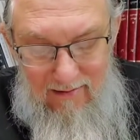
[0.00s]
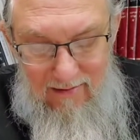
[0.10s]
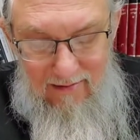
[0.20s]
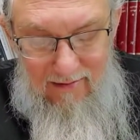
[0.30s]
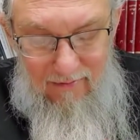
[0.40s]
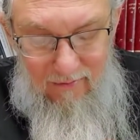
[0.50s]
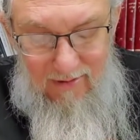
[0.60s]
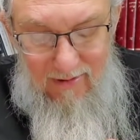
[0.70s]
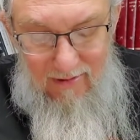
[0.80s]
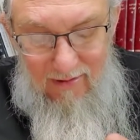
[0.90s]
as is
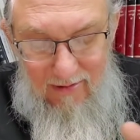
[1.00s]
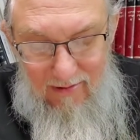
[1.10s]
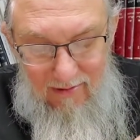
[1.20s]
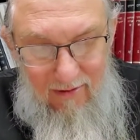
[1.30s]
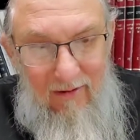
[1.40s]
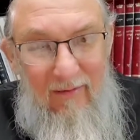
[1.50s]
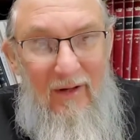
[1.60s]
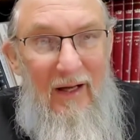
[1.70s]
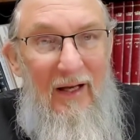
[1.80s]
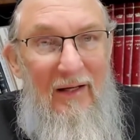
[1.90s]
written in the
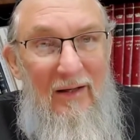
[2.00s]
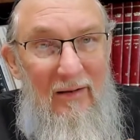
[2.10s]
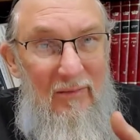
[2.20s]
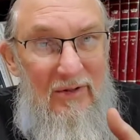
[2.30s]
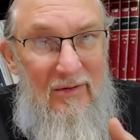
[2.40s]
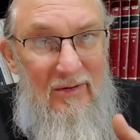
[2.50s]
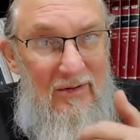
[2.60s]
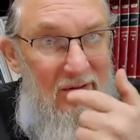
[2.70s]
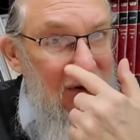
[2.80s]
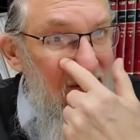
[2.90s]
Torah and in the
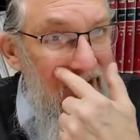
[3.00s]
mezuzahs and